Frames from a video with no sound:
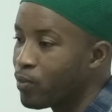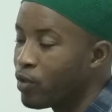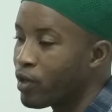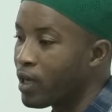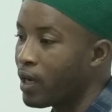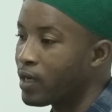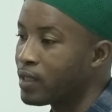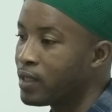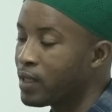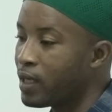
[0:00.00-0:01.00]
to be
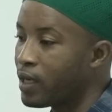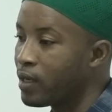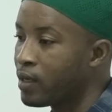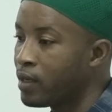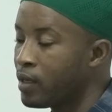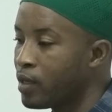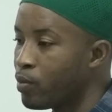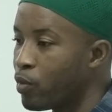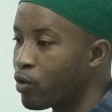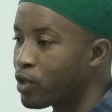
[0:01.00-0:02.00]
recorded in a
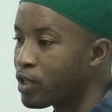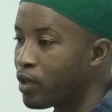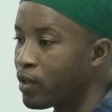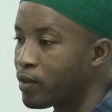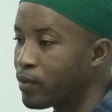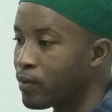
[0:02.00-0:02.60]
books or,